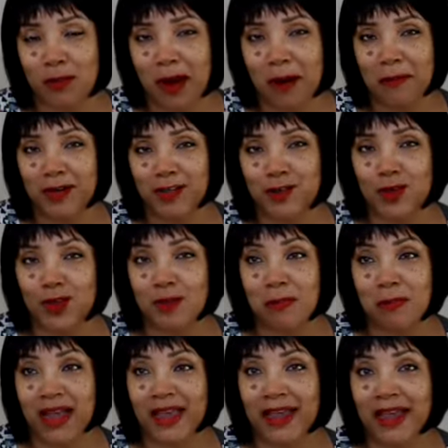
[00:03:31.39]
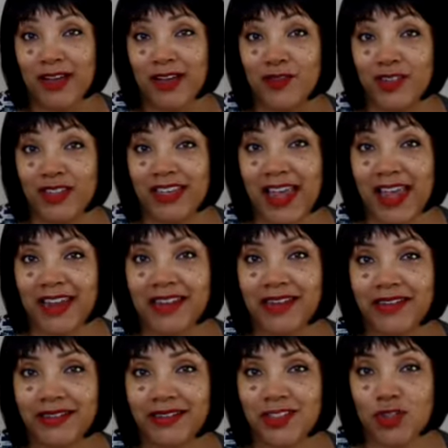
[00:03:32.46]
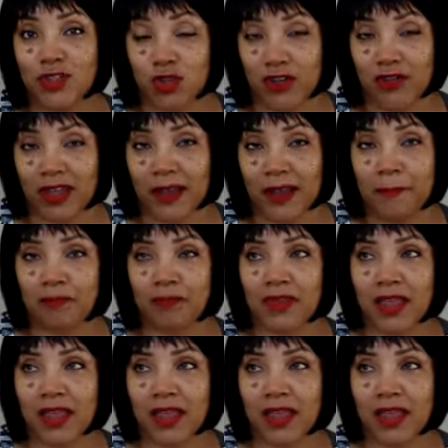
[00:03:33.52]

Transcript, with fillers: properties with my uh, VA certificate.